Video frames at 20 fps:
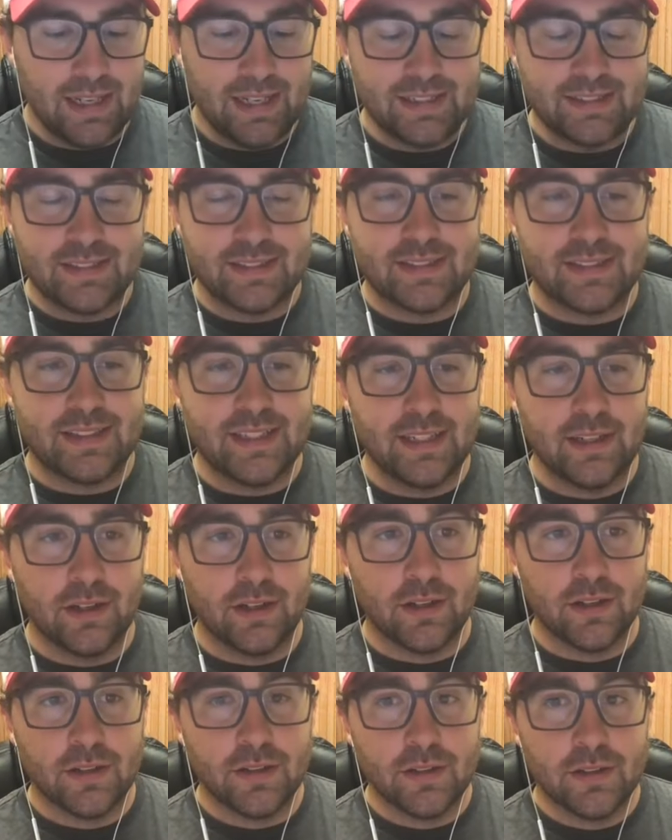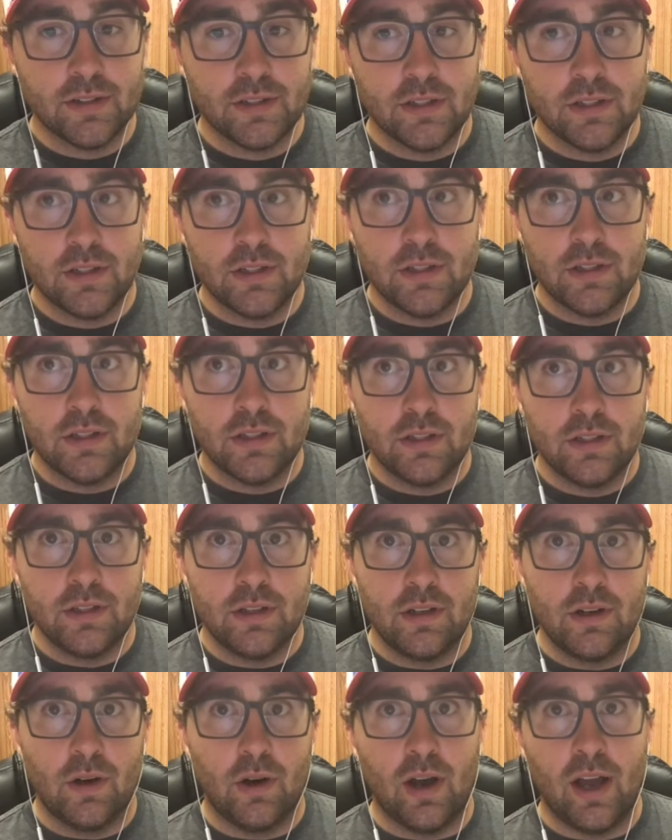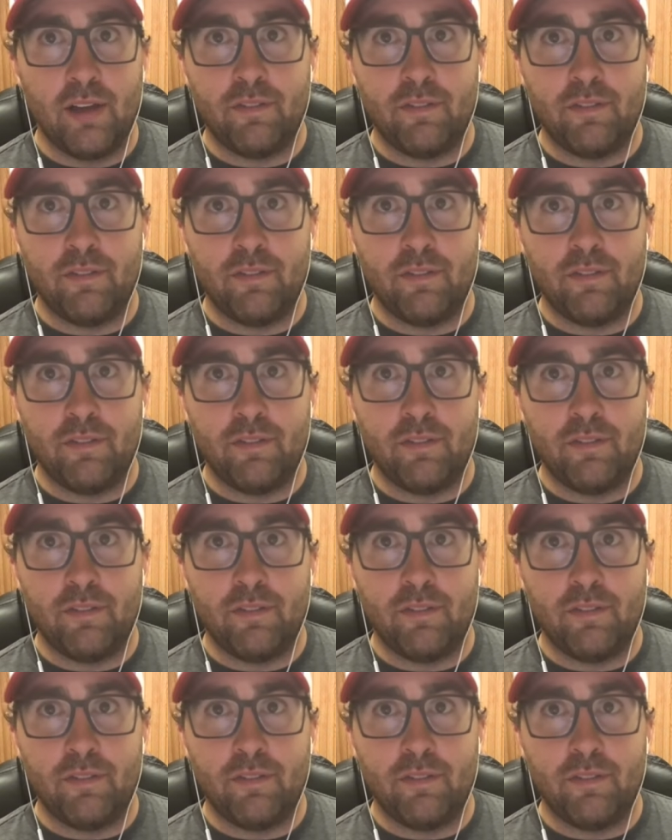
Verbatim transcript: It's still oh,